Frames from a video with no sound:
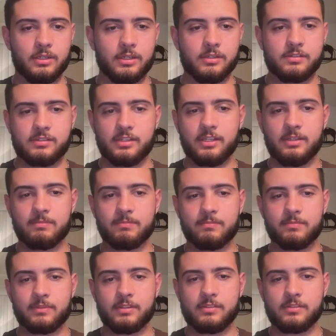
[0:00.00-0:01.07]
See,
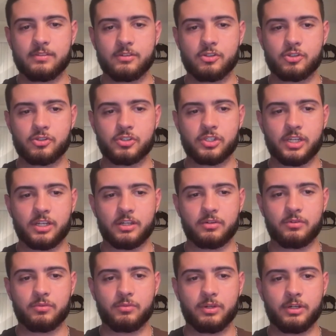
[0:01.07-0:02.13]
this is interesting.
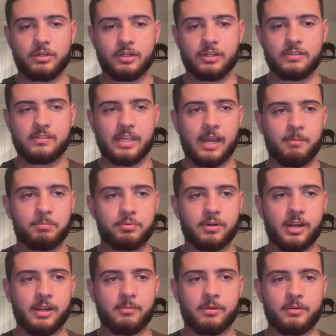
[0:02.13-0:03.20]
Where is that
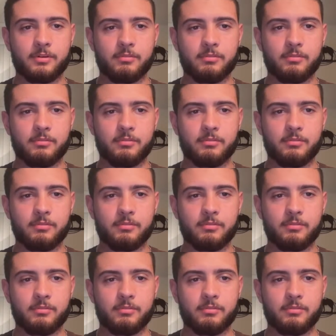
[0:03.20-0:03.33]
primary